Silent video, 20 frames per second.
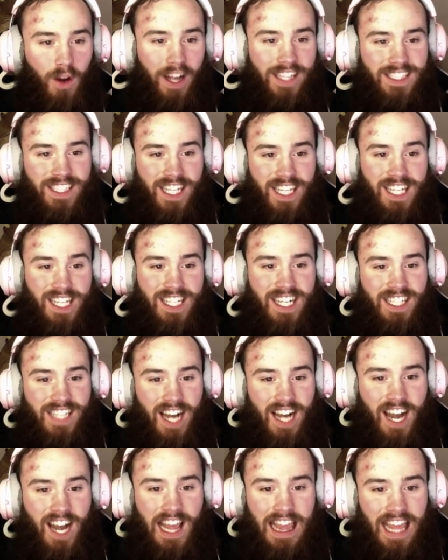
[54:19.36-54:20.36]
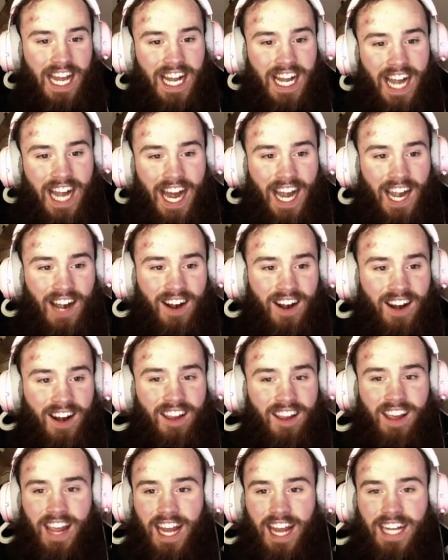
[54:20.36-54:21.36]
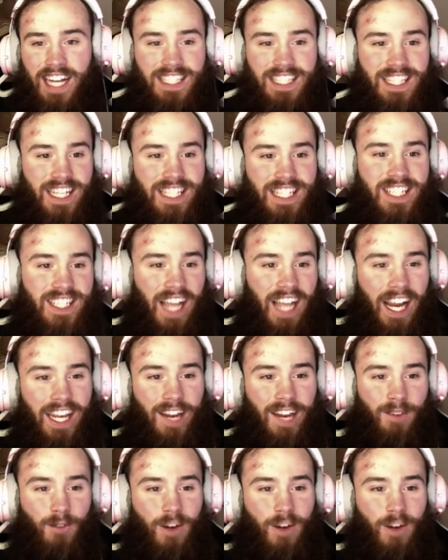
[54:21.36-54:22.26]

existence out of thin air, and he's the second